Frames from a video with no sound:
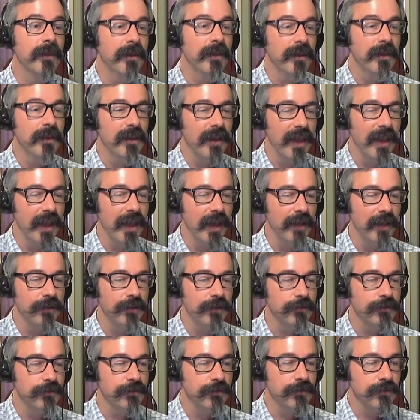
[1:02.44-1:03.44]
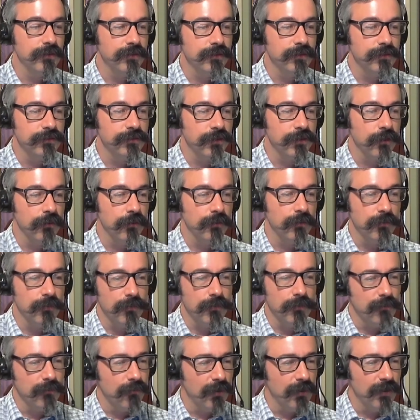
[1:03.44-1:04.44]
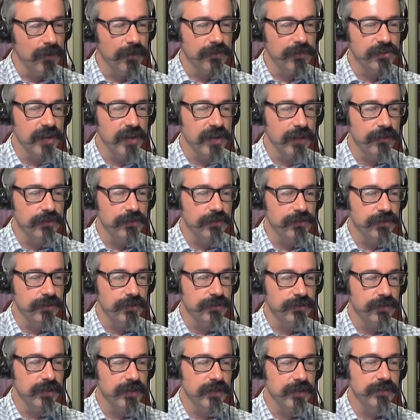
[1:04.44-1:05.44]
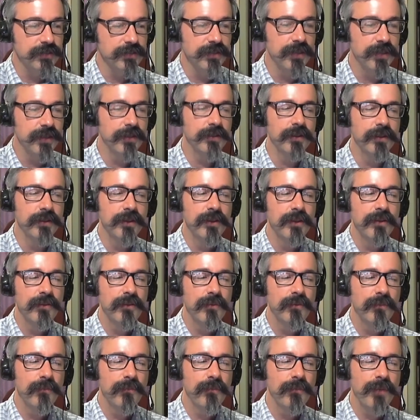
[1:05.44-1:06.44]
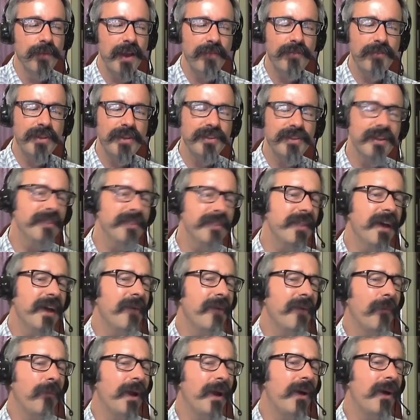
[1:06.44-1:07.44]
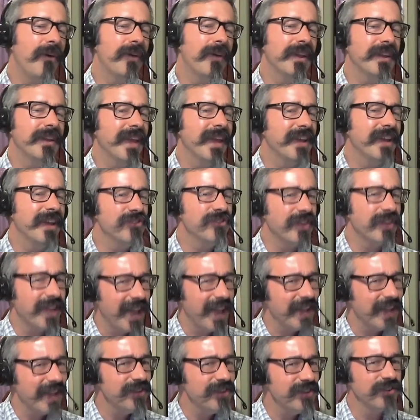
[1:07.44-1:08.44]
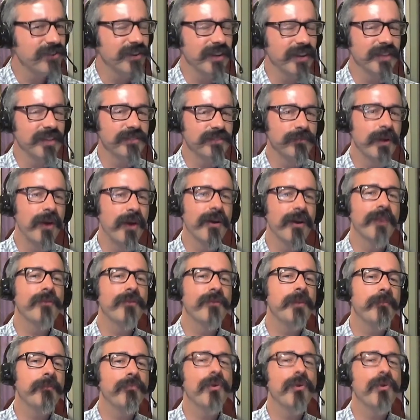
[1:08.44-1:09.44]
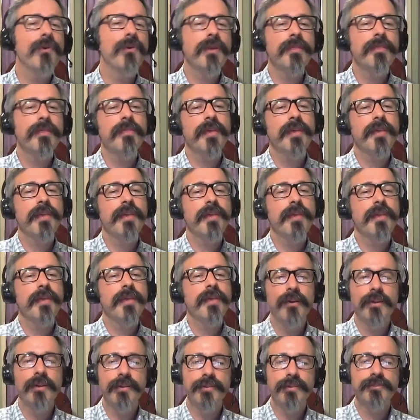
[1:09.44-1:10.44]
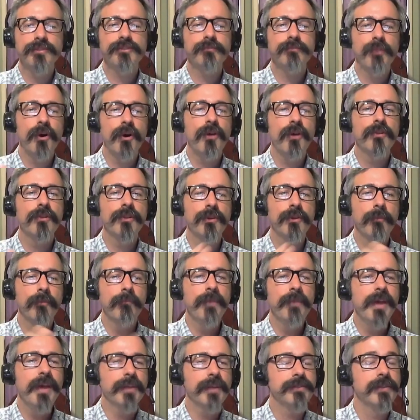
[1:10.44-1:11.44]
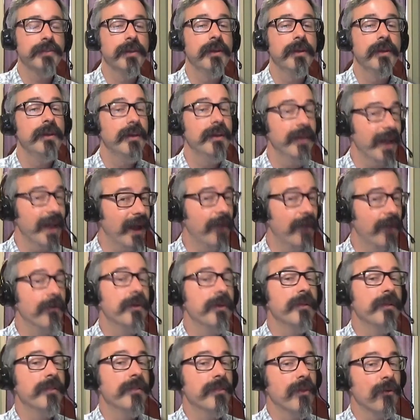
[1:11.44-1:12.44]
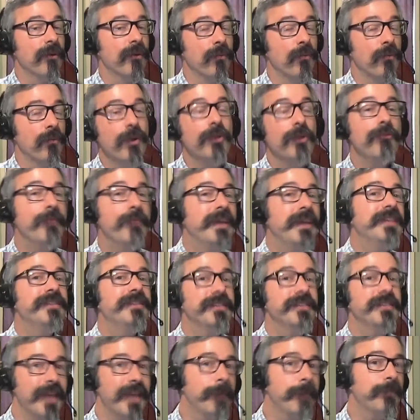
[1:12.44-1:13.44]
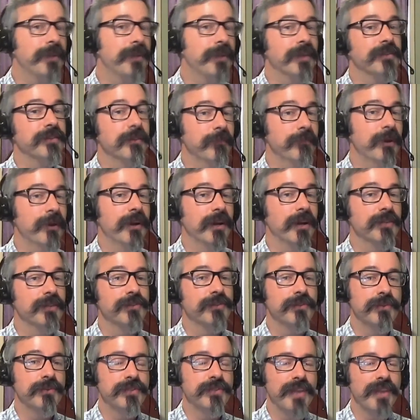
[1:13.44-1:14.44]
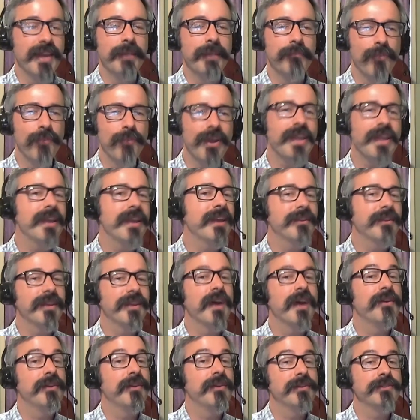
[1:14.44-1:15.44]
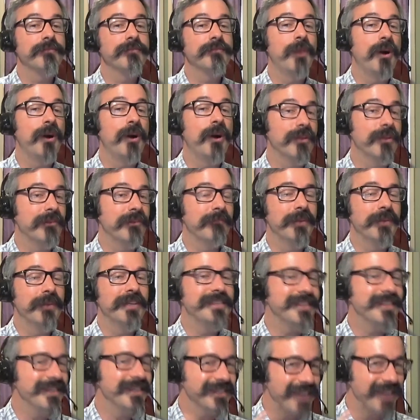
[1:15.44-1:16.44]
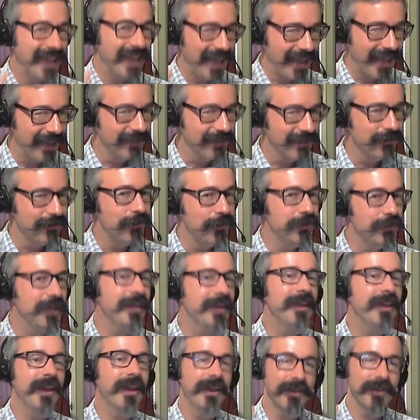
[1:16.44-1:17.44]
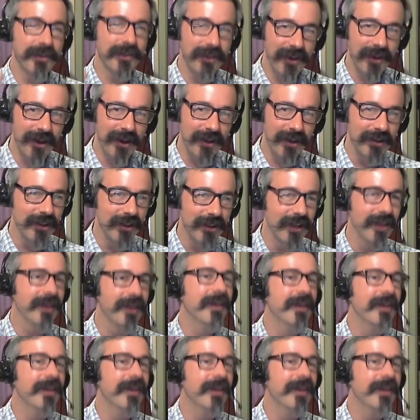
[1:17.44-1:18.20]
And so one of the challenges is that, have we done that well in education as well? Have we broken things down into small little bits? Now, there will be skeptics among us who say breaking it down into small little bits is hand-holding and coddling,